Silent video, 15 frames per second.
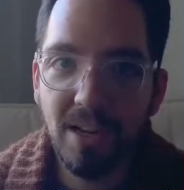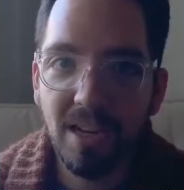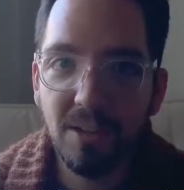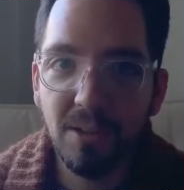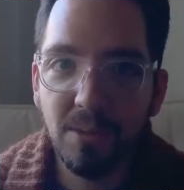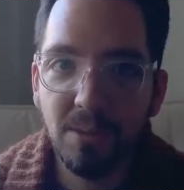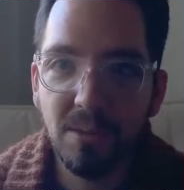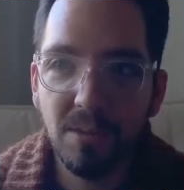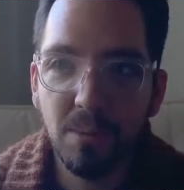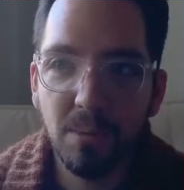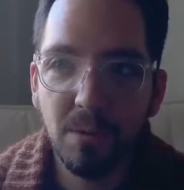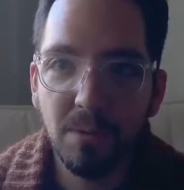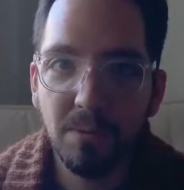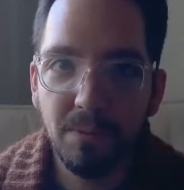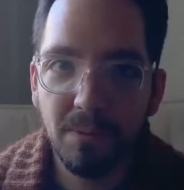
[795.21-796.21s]
I do still
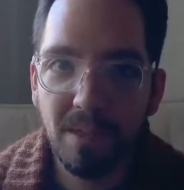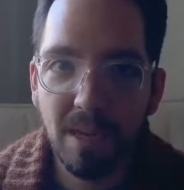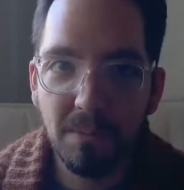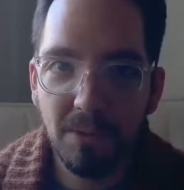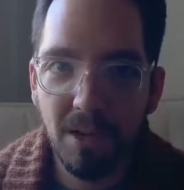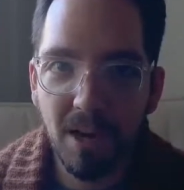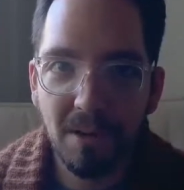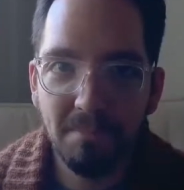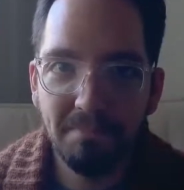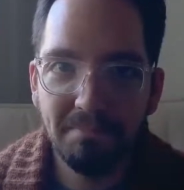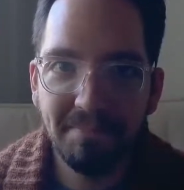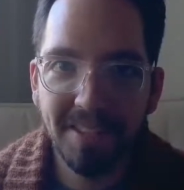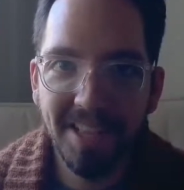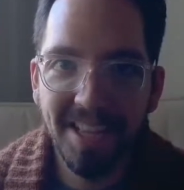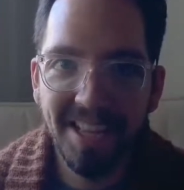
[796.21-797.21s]
work a full-time job,
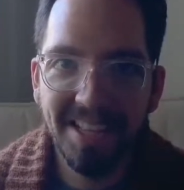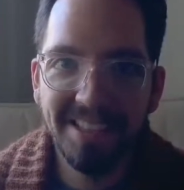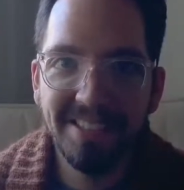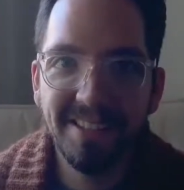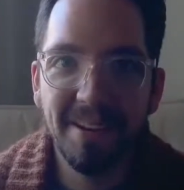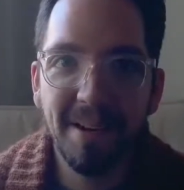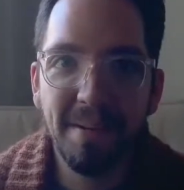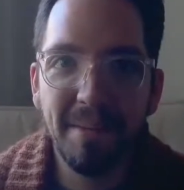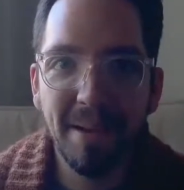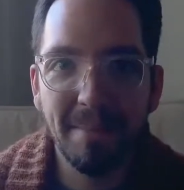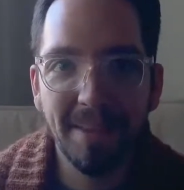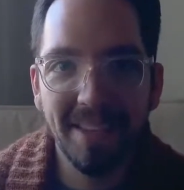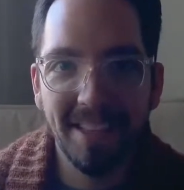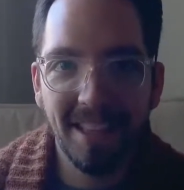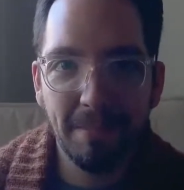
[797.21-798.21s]
so I might
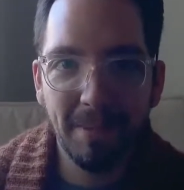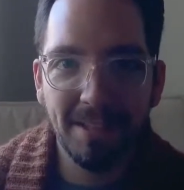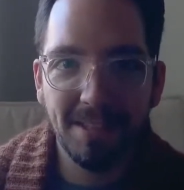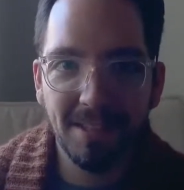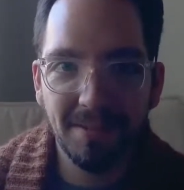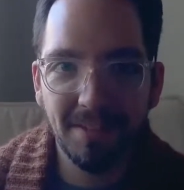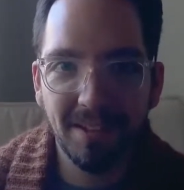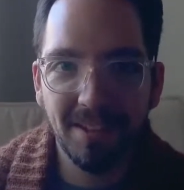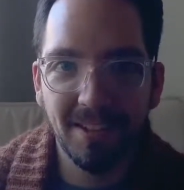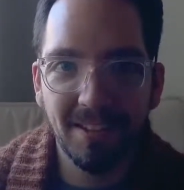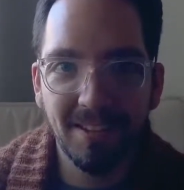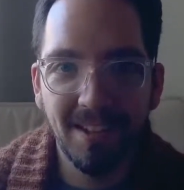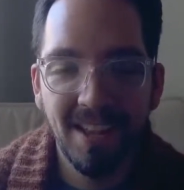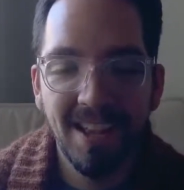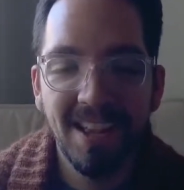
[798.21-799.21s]
be killing myself a little.